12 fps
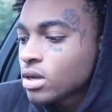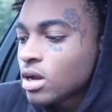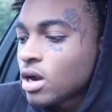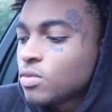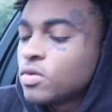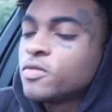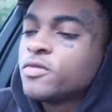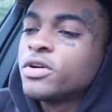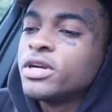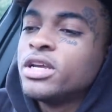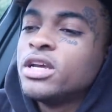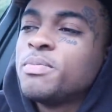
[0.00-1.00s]
I won't
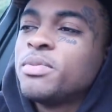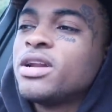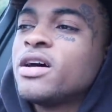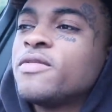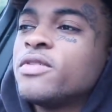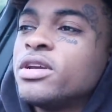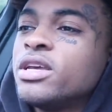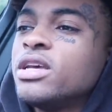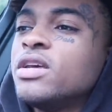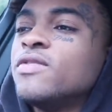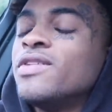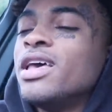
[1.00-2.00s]
forget, but I'll
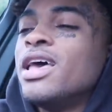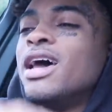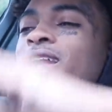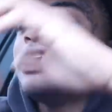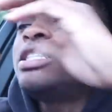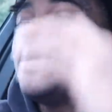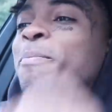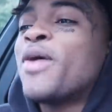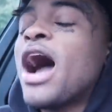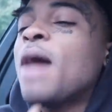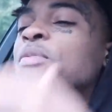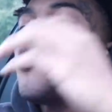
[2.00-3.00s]
forgive. And that's a
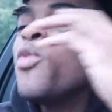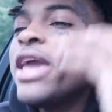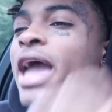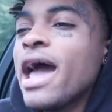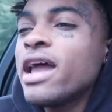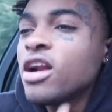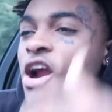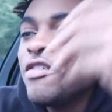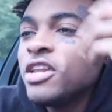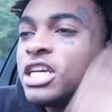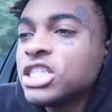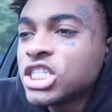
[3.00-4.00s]
problem we had in our
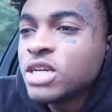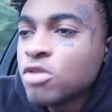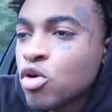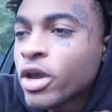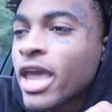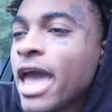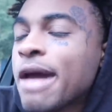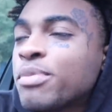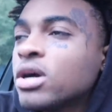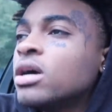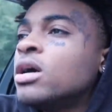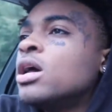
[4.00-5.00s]
relationship. No cap,
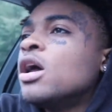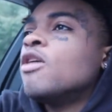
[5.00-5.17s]
bro.